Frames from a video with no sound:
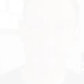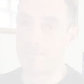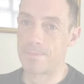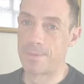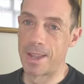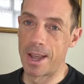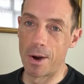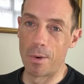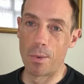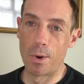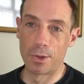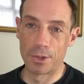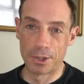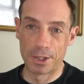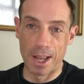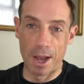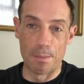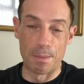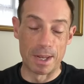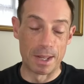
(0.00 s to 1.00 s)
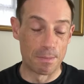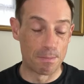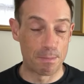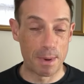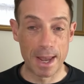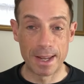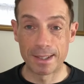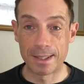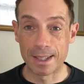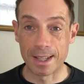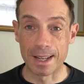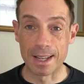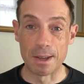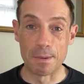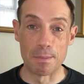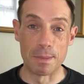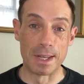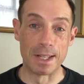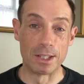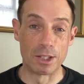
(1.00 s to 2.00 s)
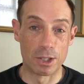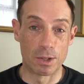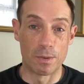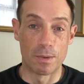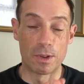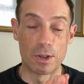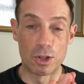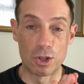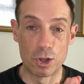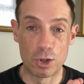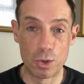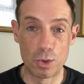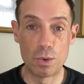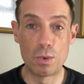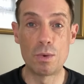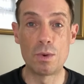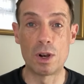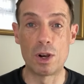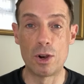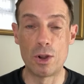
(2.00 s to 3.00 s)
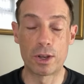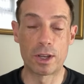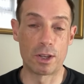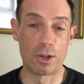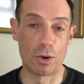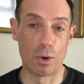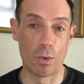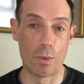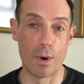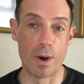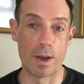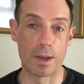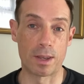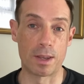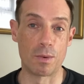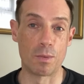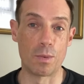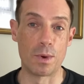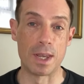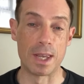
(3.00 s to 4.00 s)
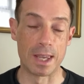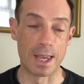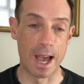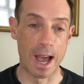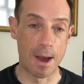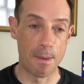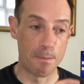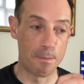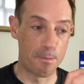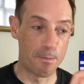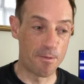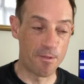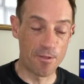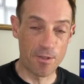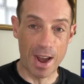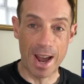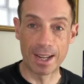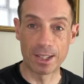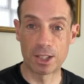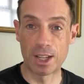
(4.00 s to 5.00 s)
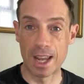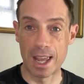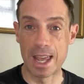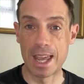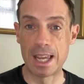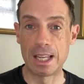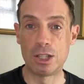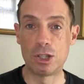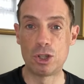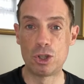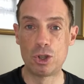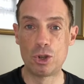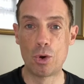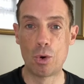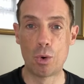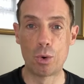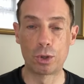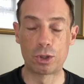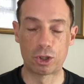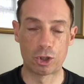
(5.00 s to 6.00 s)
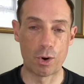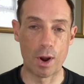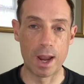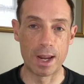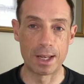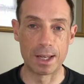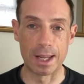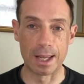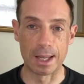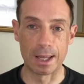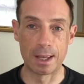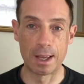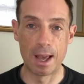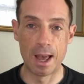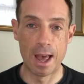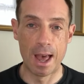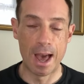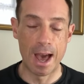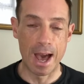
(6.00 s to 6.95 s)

Now, what does that mean? Basically, it means you look at your working week and factor in your training